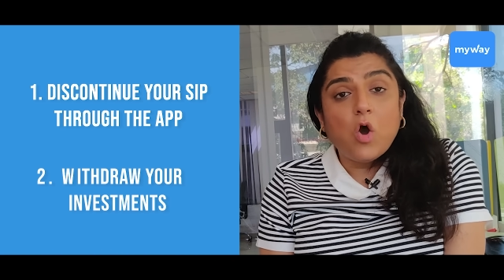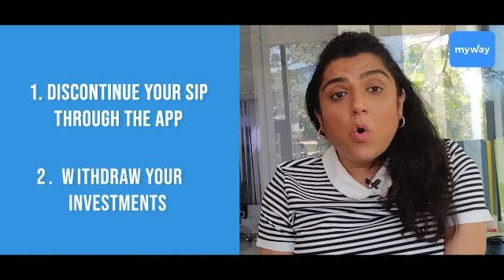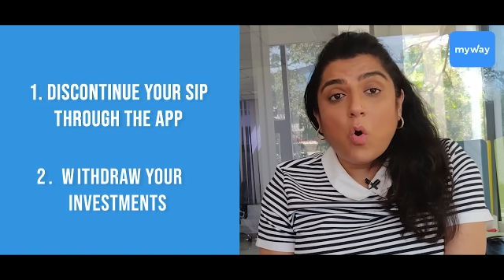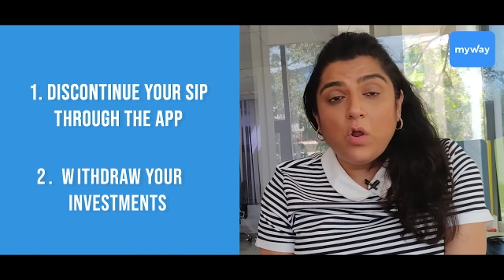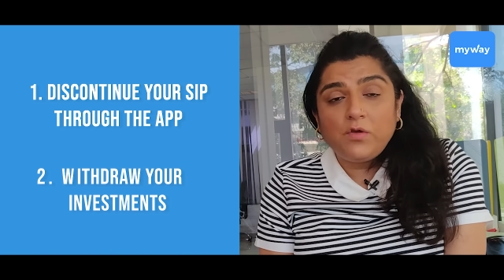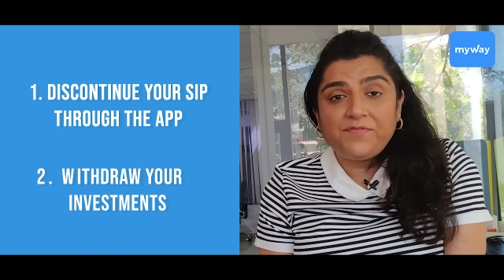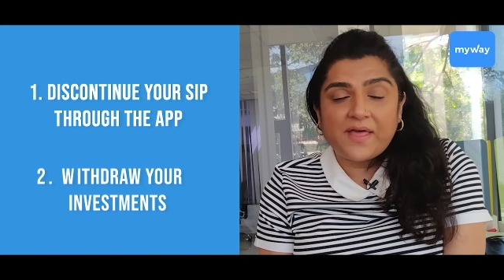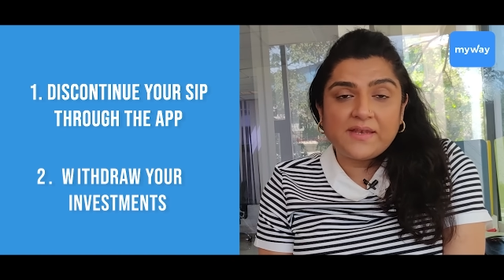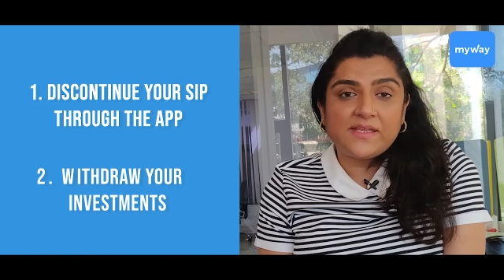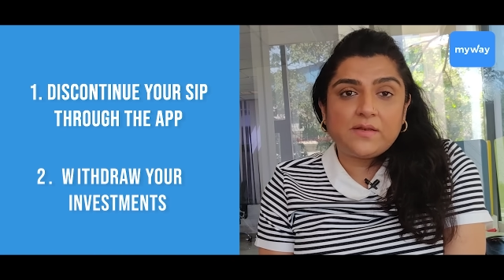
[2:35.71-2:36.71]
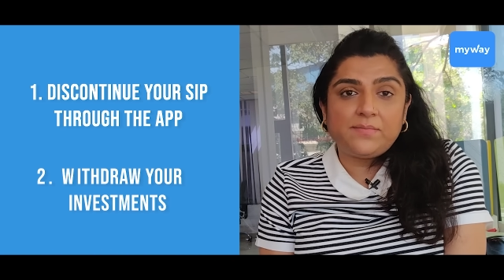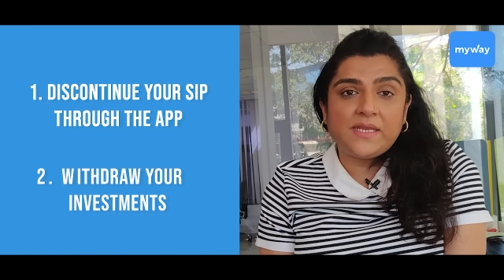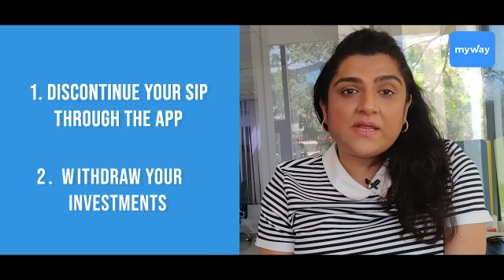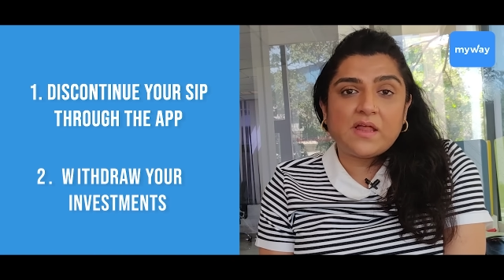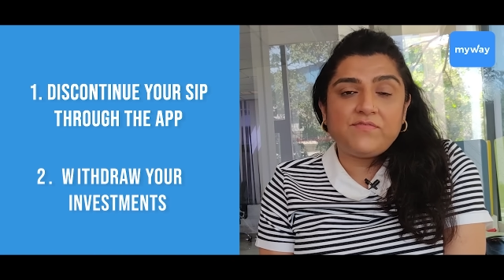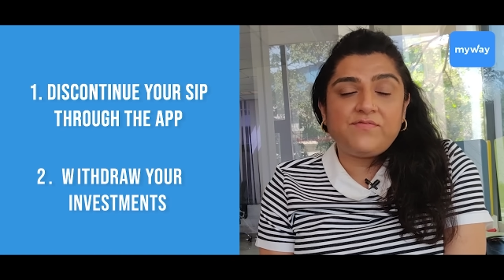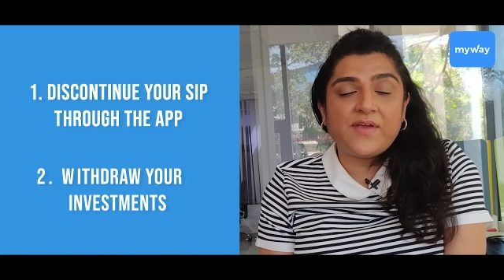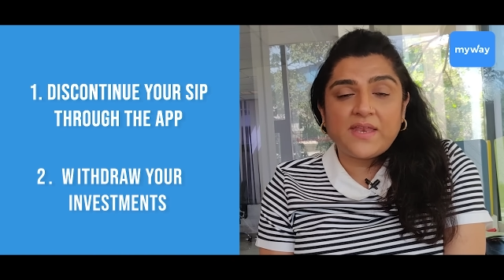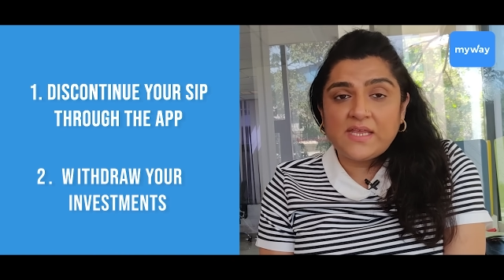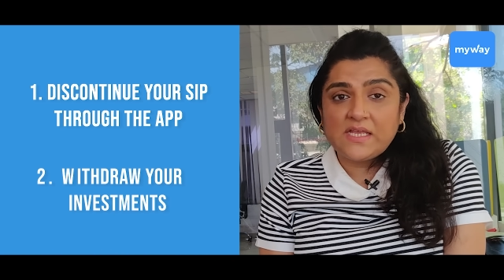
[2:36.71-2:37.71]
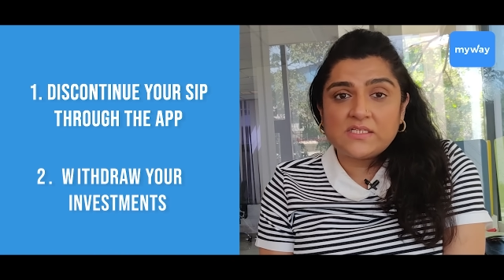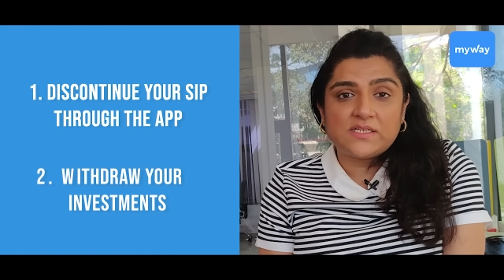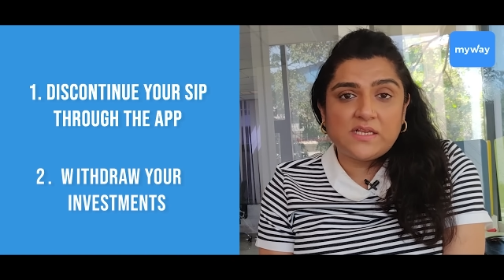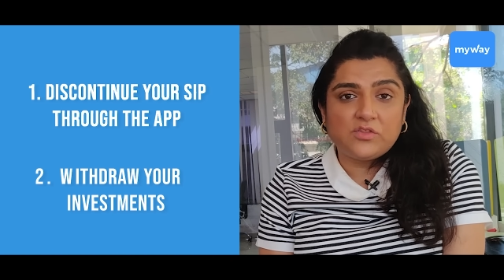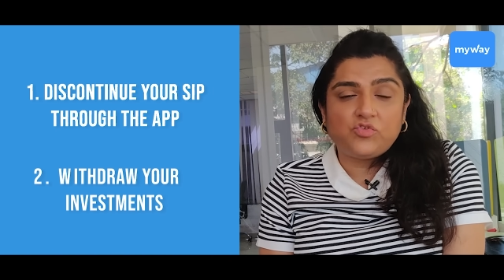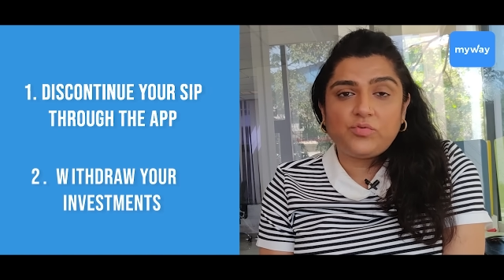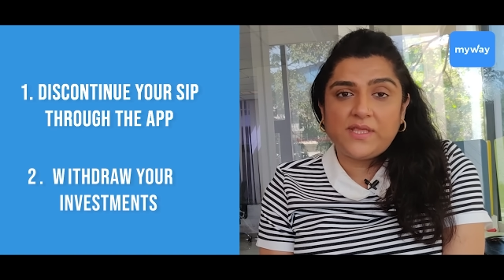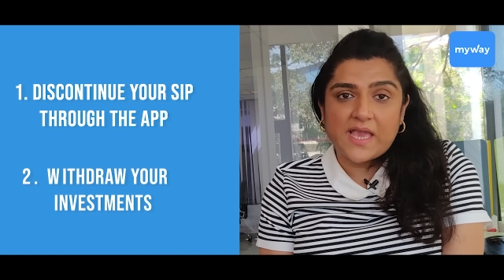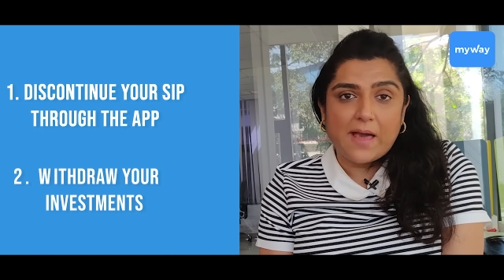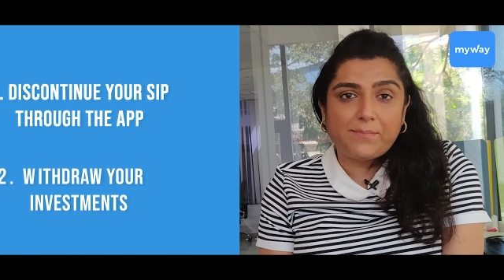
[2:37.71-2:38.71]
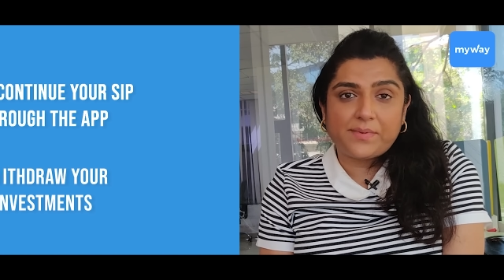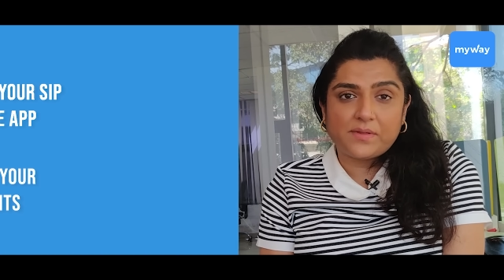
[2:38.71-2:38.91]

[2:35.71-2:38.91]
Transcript: all of that can be done very easily through the app.